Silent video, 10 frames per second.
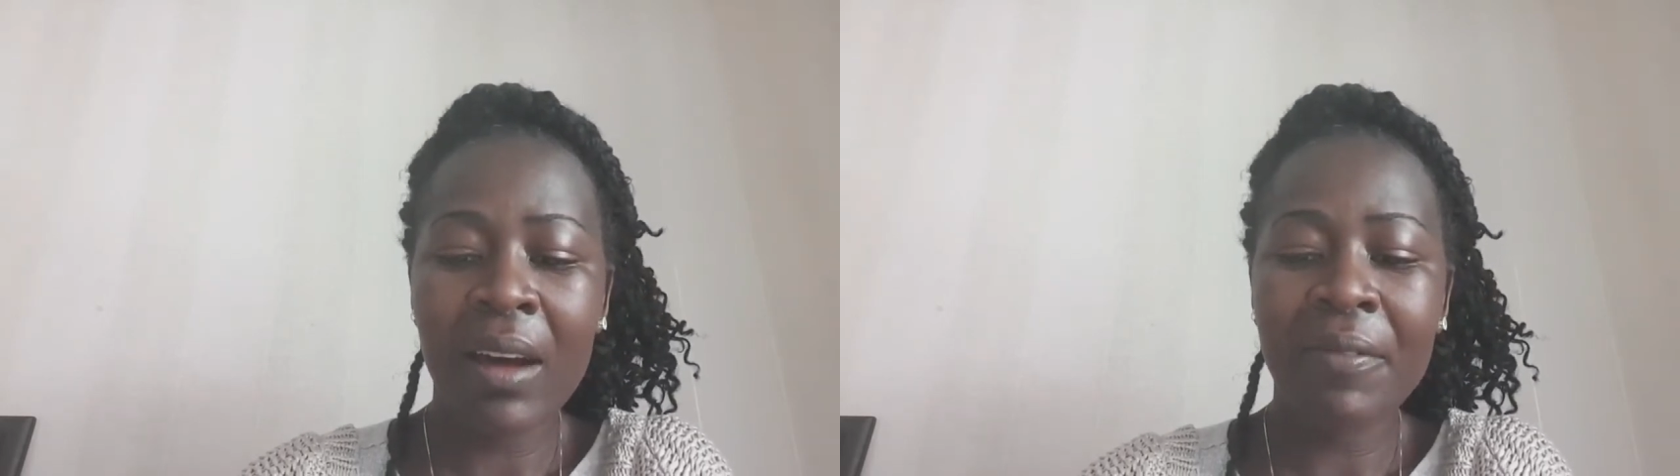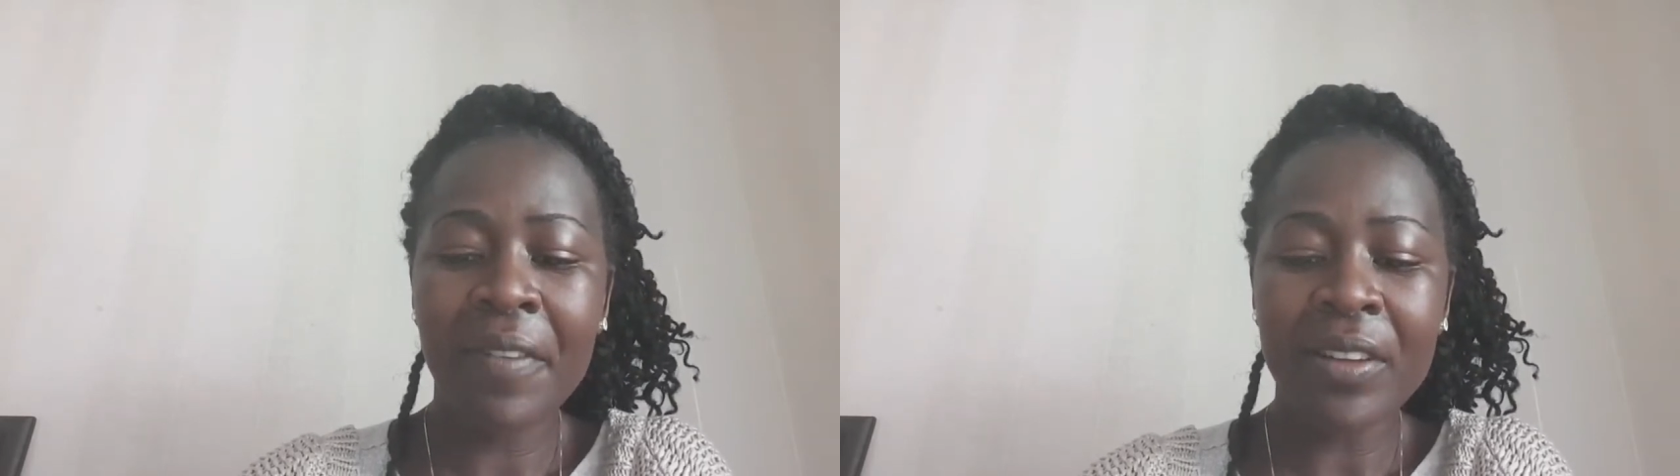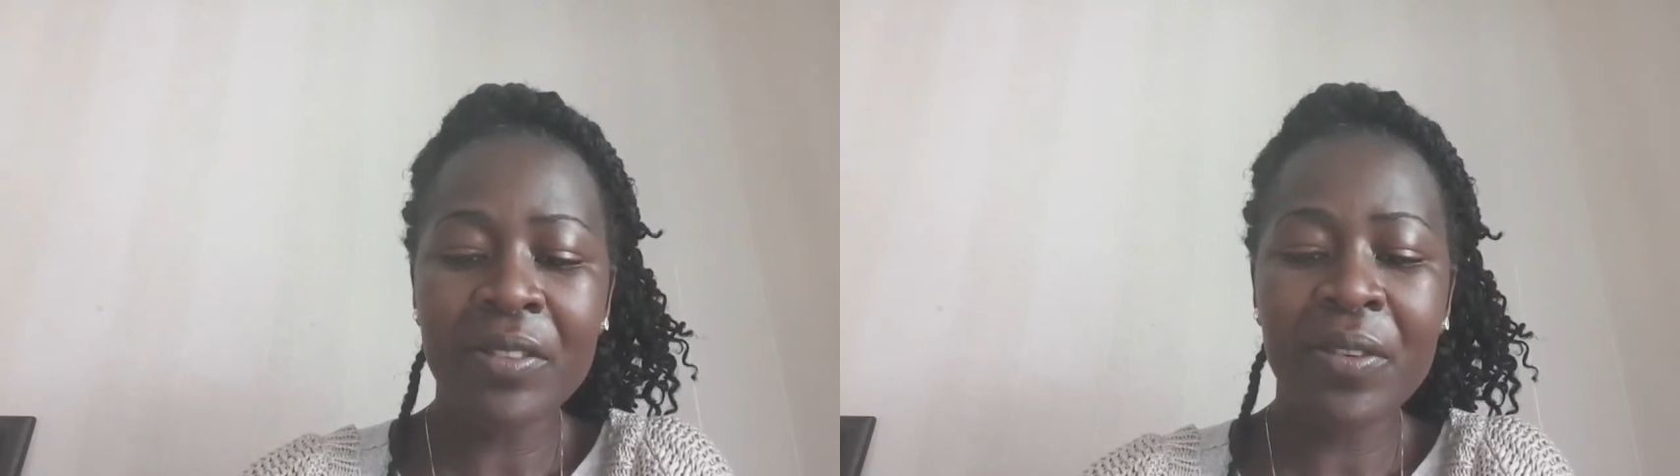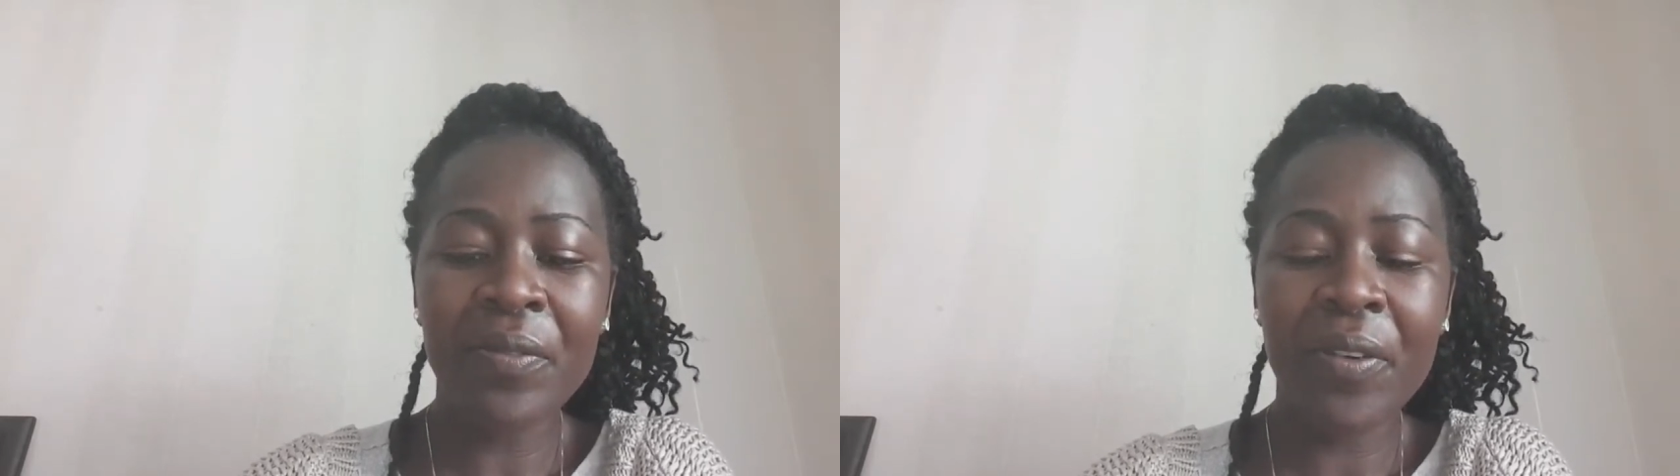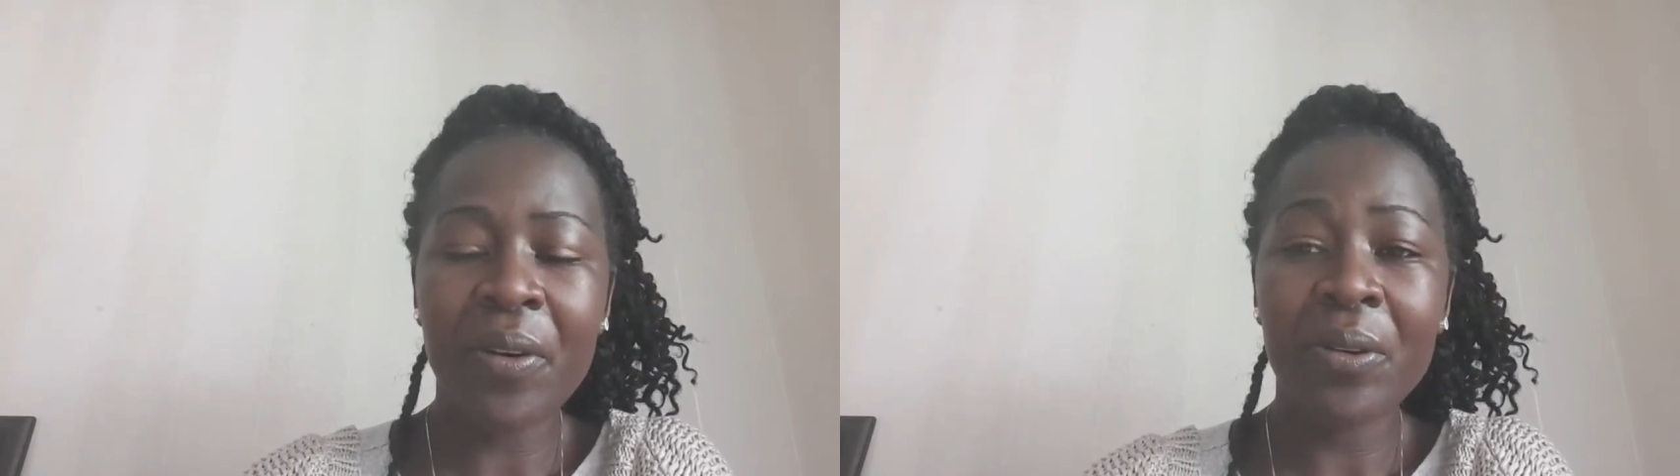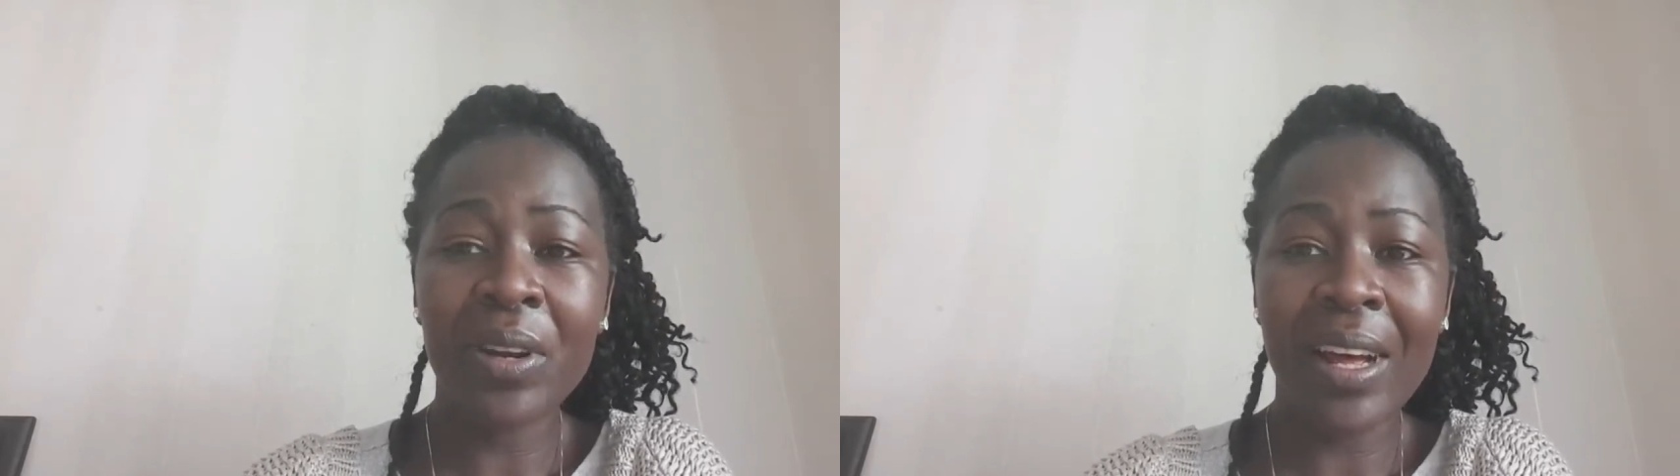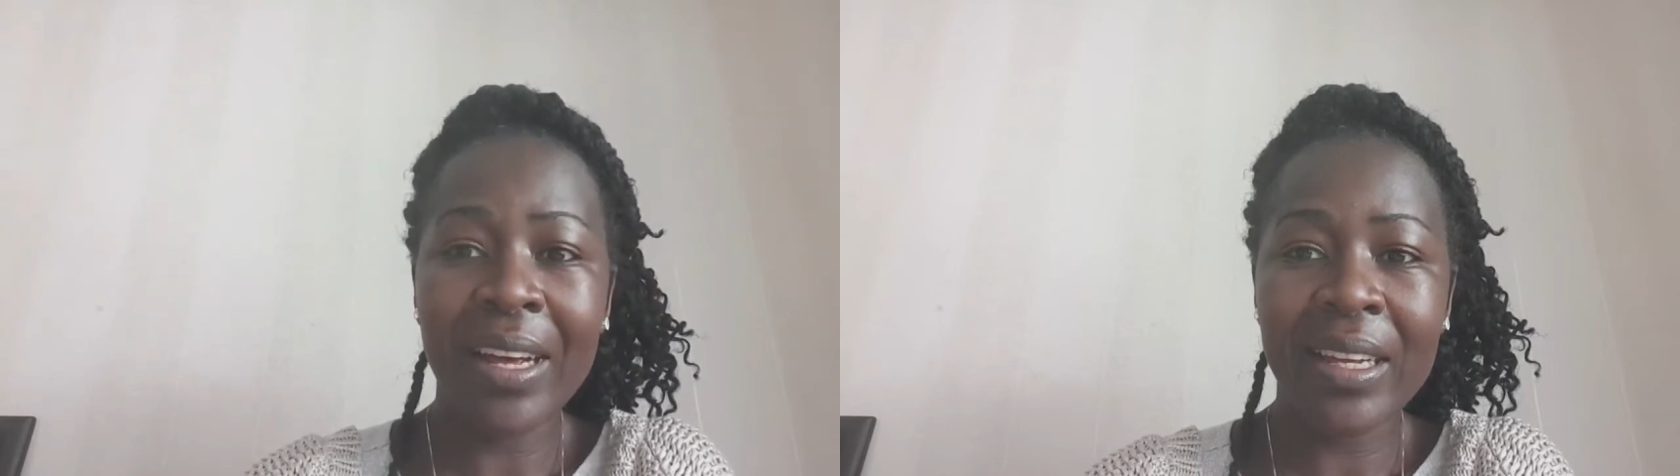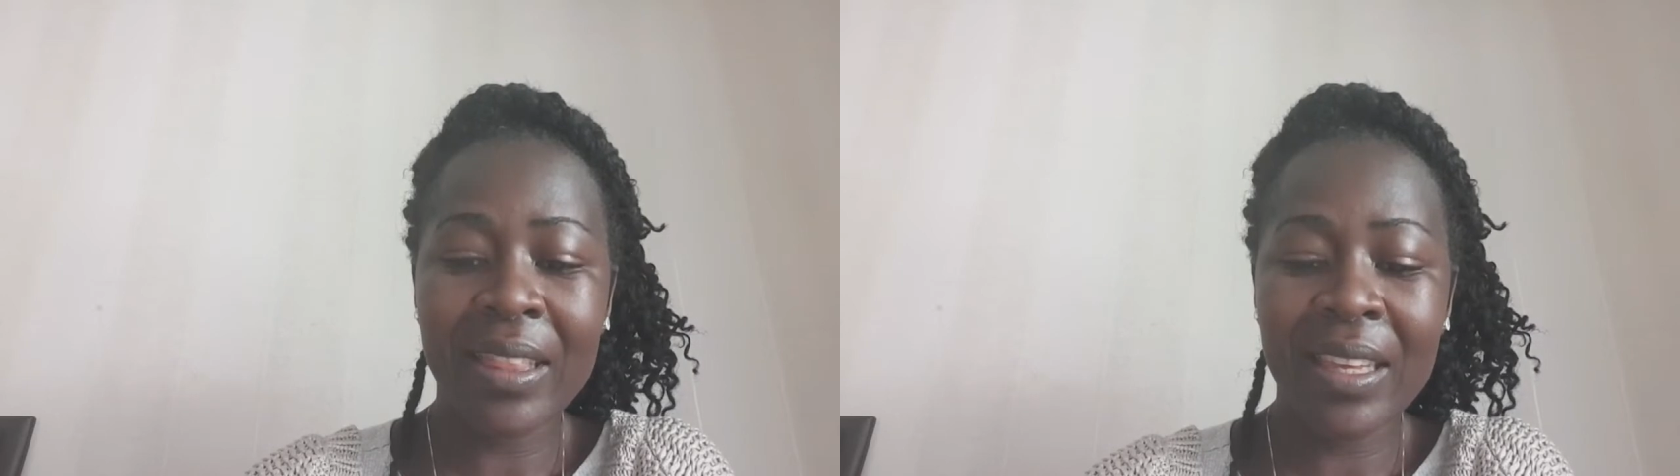First of all,
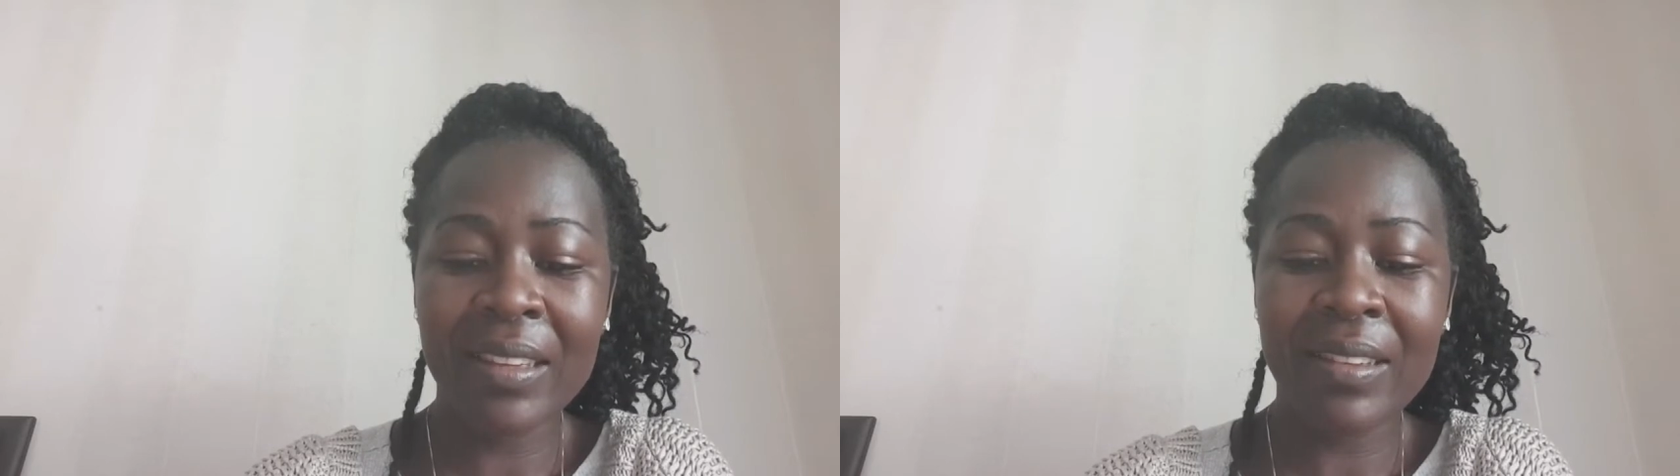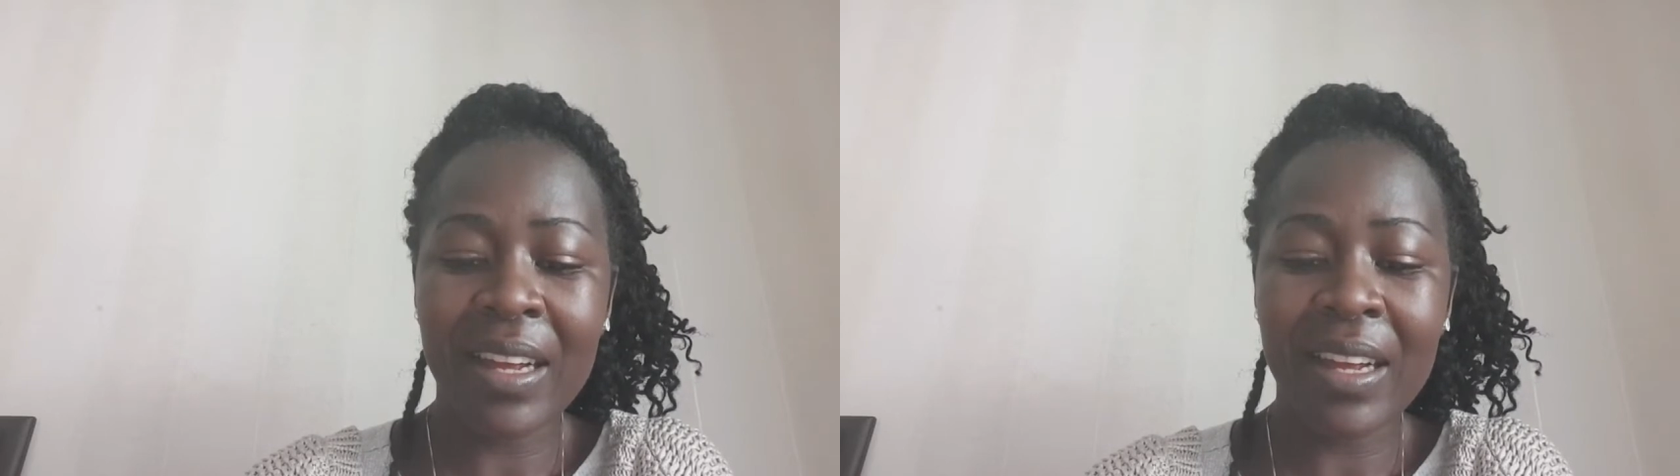like things